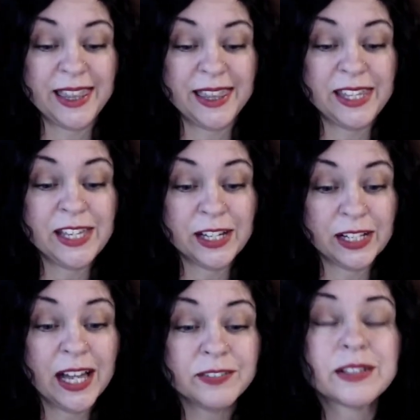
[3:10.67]

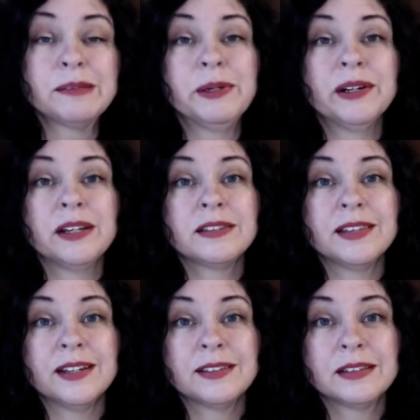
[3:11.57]
you'll have experienced
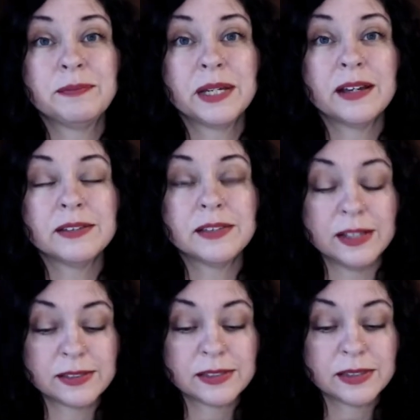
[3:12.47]
this, because
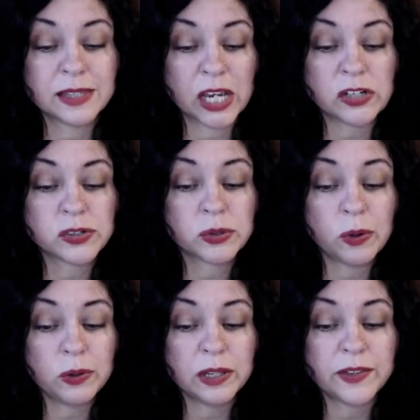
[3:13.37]
it's the
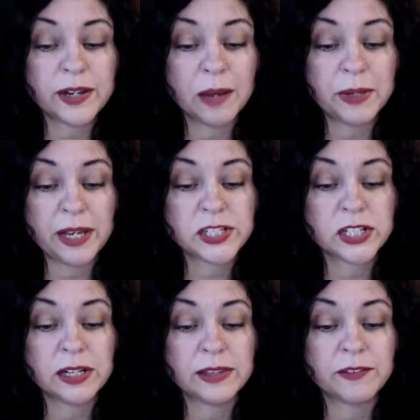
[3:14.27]
control and the
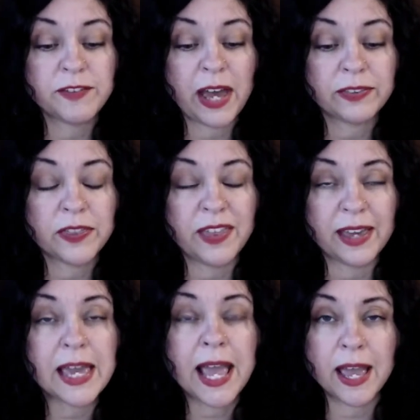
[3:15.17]
domination and the fact that they
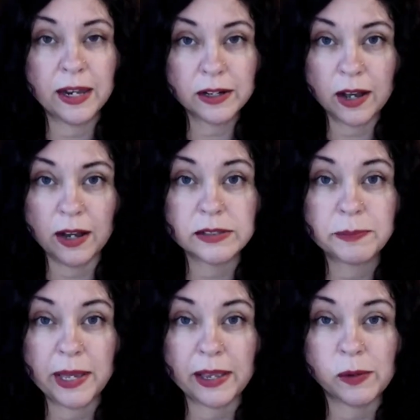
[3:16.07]
can cause
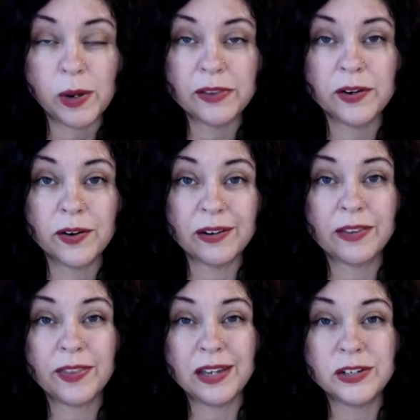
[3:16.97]
pain, whether or
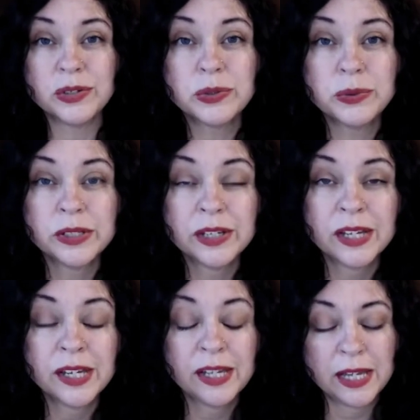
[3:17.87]
not they do,
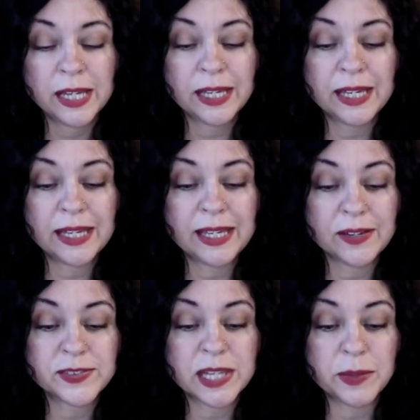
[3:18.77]

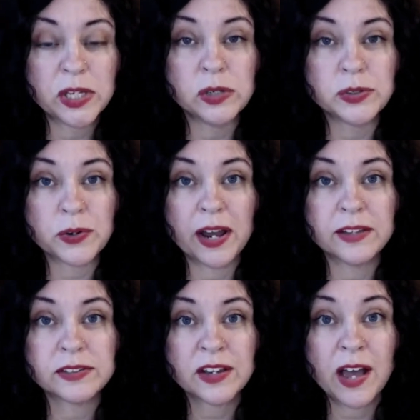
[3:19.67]
gives them a huge
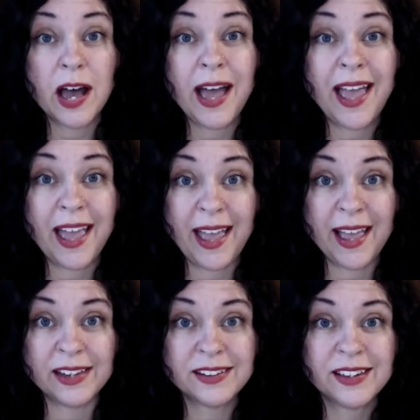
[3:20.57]
rise,
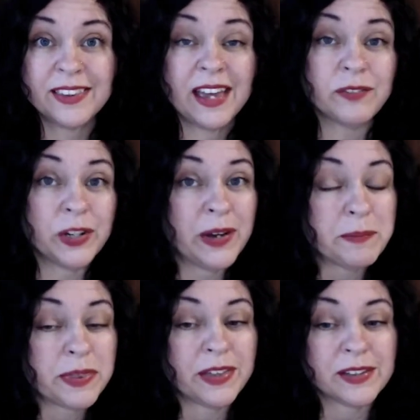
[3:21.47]
and they have no
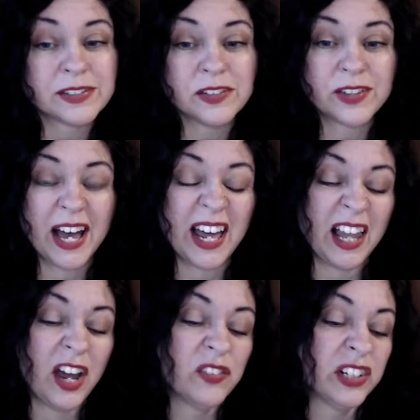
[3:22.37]
empathy. So you've got
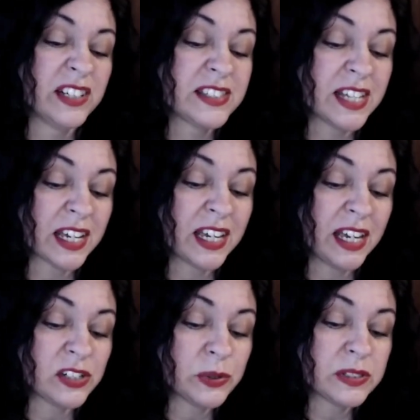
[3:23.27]
a really sick
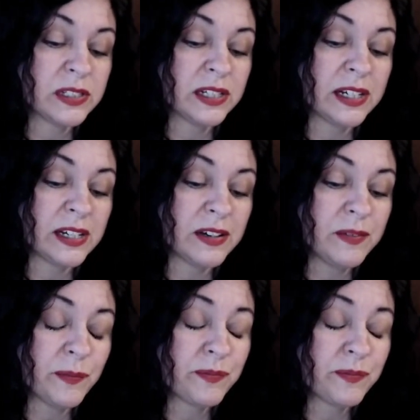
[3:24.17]
and twisted and